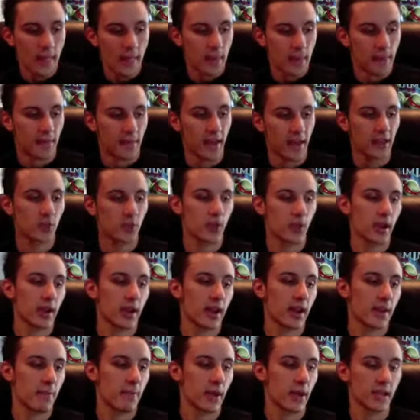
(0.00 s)
Next one I
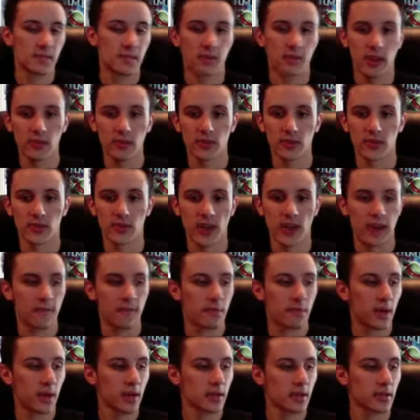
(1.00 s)
got at Best Buy was
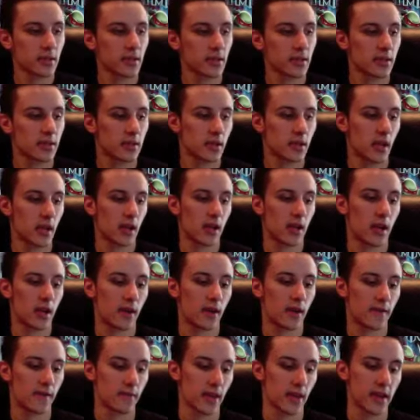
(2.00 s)
$5
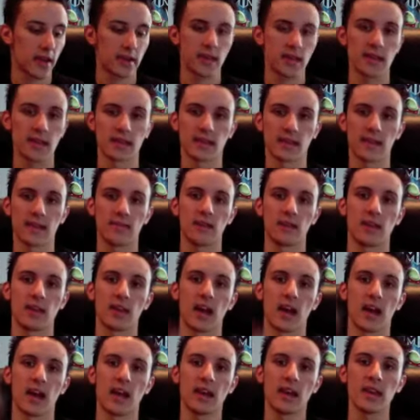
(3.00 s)
from
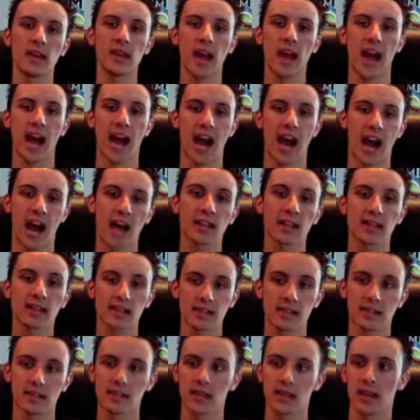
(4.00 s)
1979,
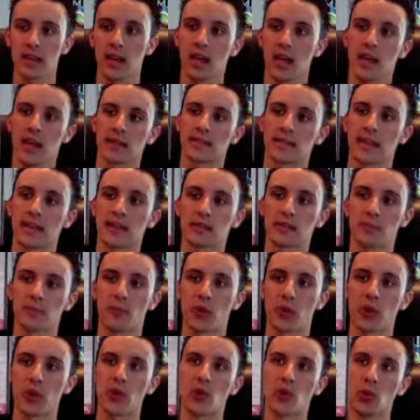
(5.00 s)
H.O.T.S. Sounds
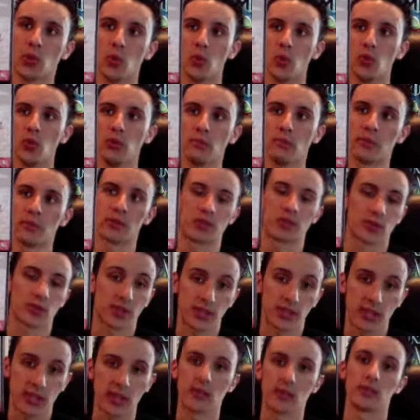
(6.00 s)
pretty cool. Mr.
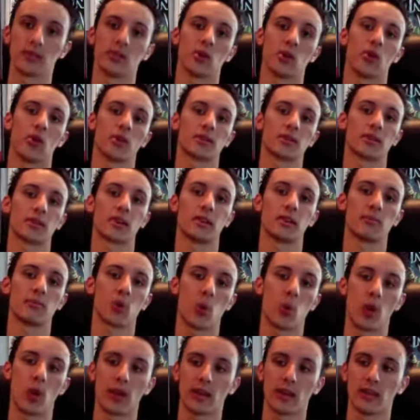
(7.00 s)
Skin talks it up
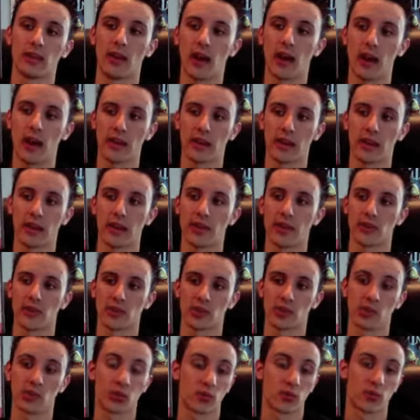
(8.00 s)
quite a lot, and it just
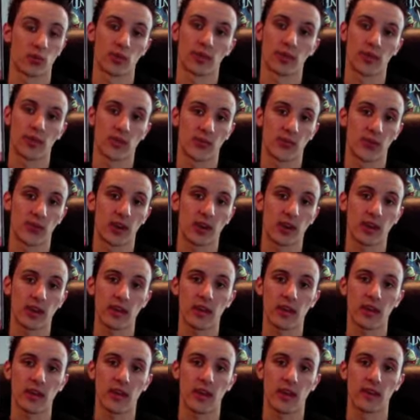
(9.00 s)
looked really
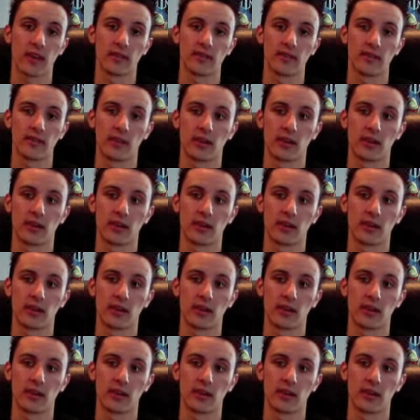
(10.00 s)
funny, and,